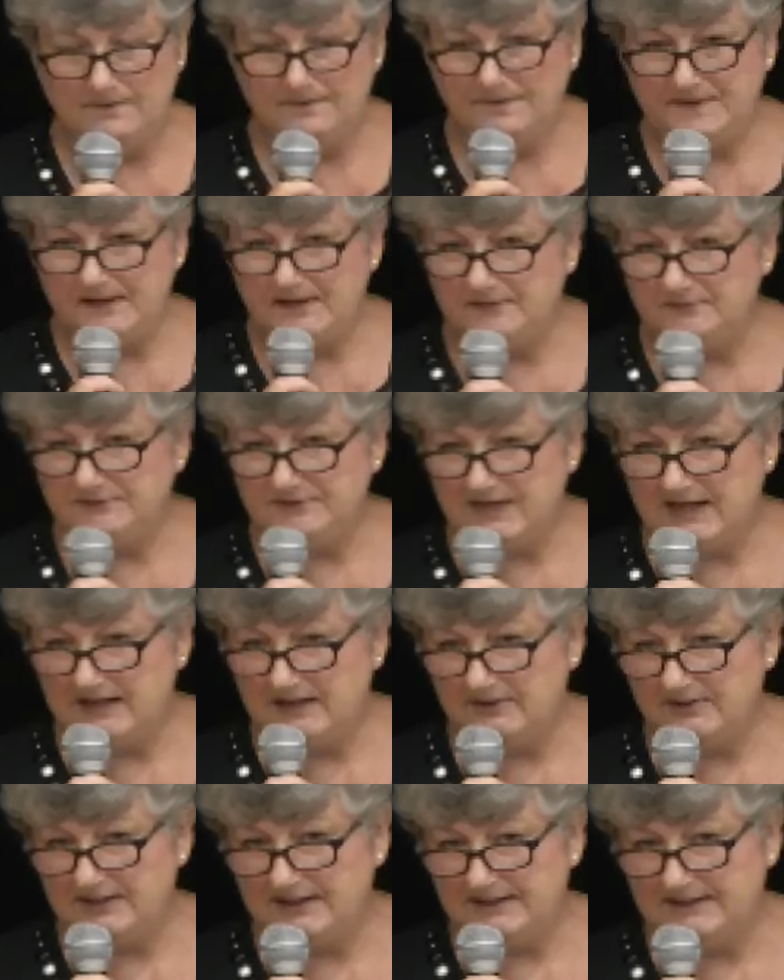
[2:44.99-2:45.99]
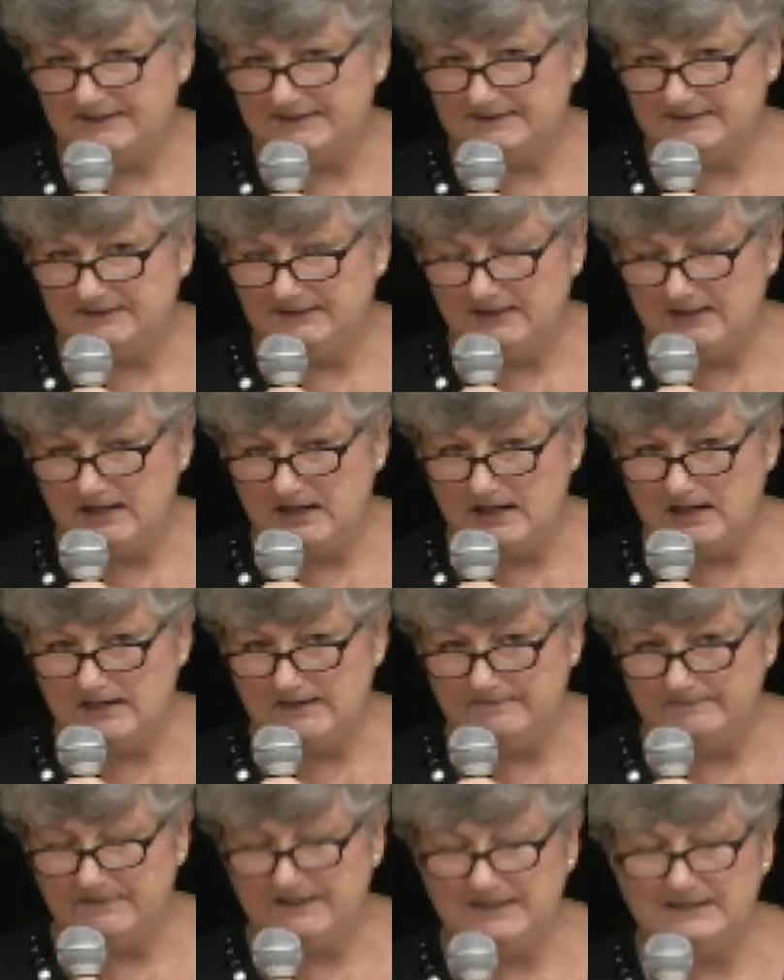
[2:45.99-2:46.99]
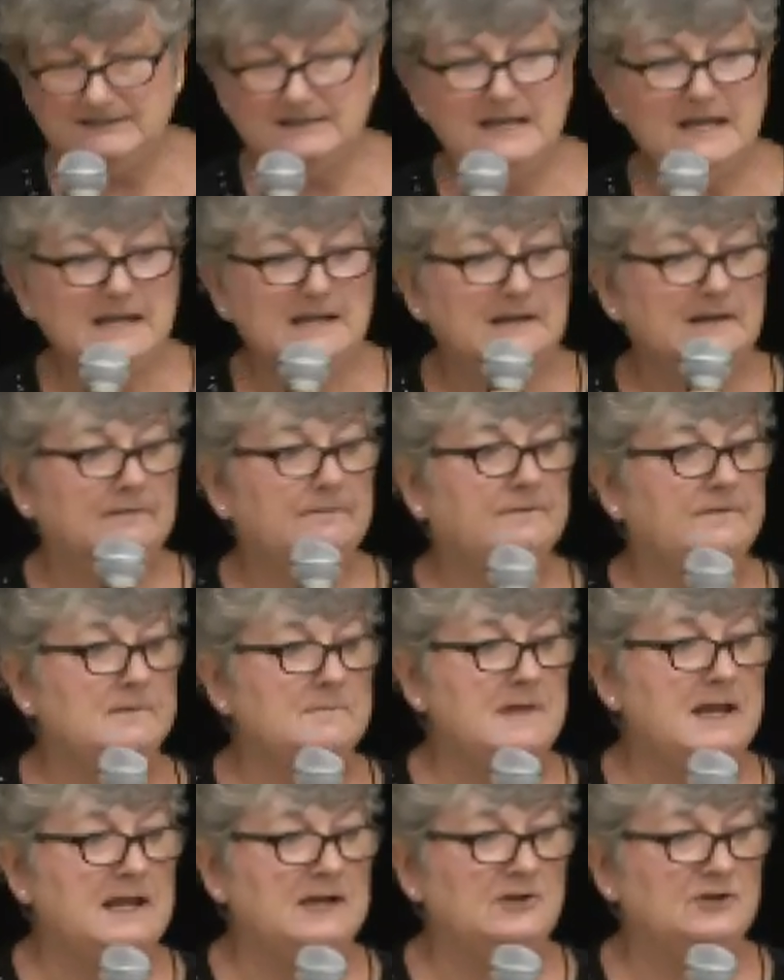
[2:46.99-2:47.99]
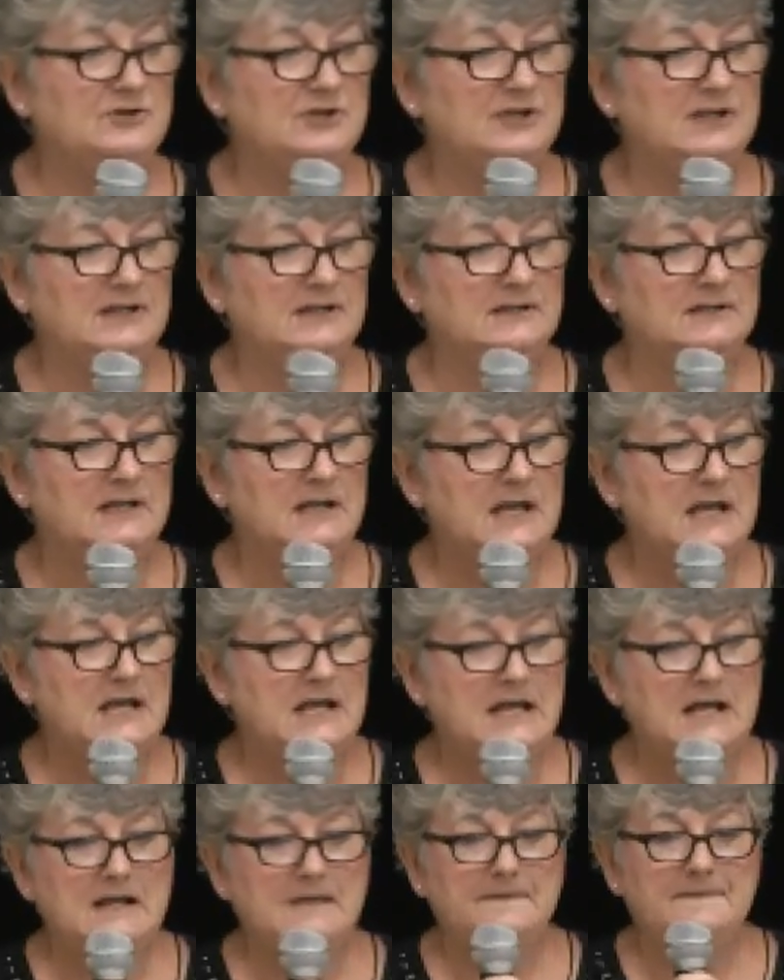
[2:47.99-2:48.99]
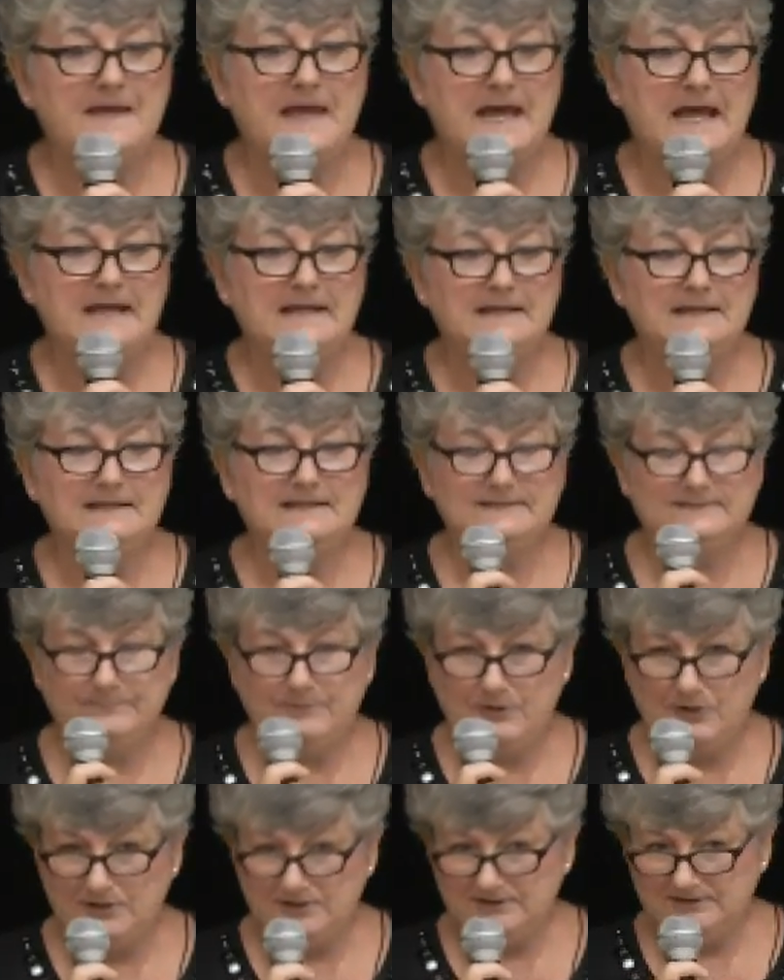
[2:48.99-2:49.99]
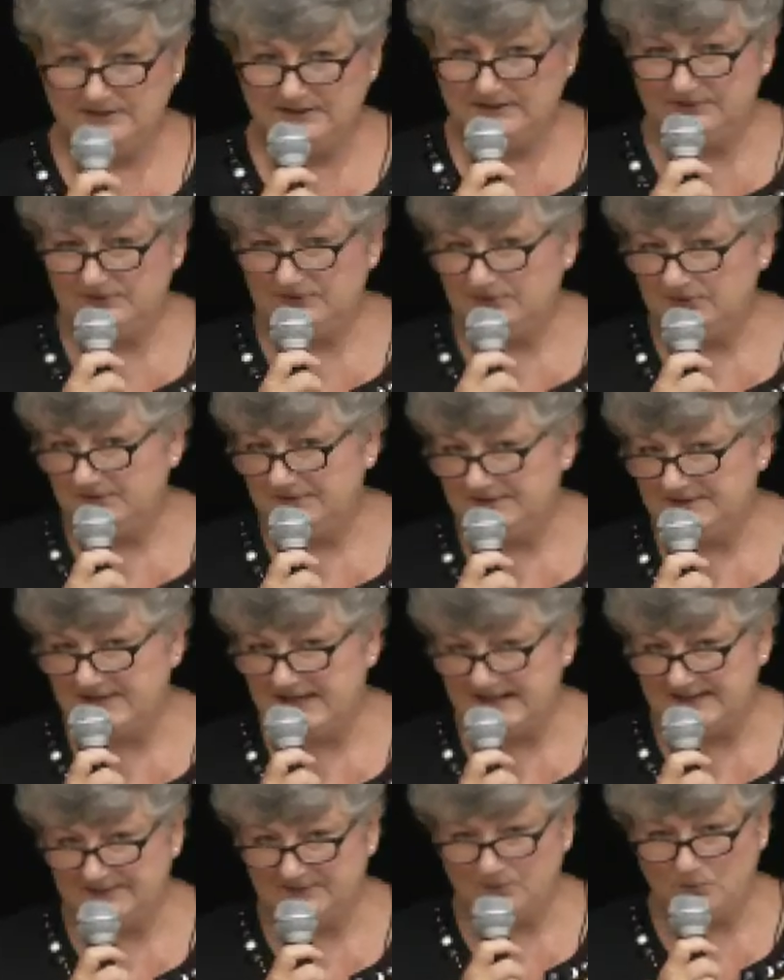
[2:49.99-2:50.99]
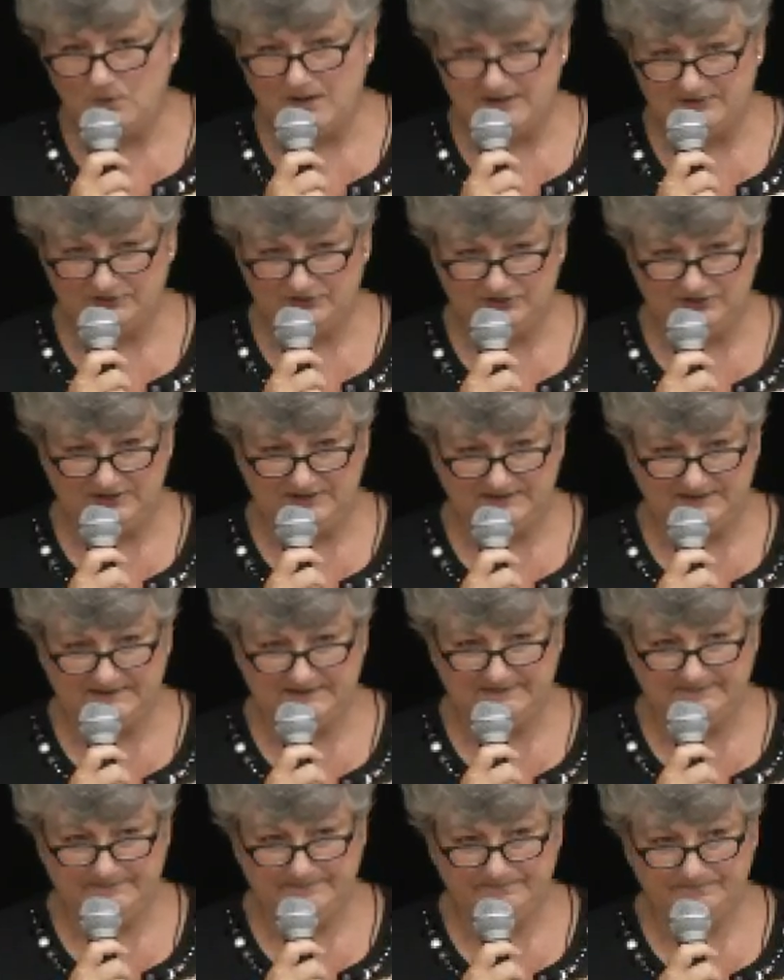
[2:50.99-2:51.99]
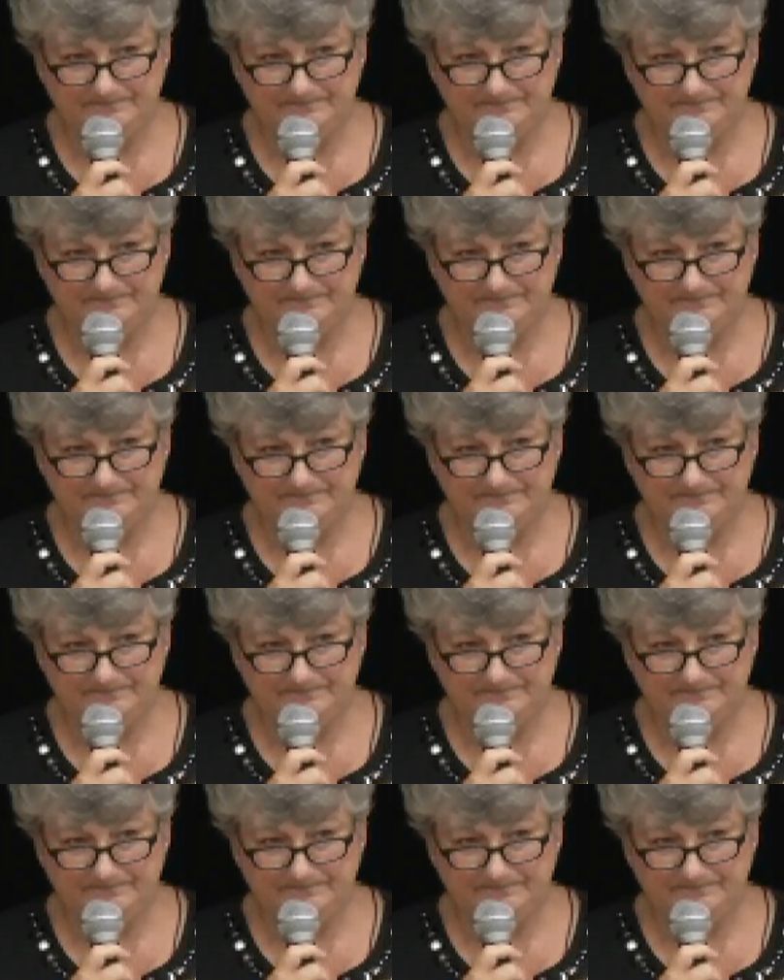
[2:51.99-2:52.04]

those areas contain information that is pertinent to the test questions.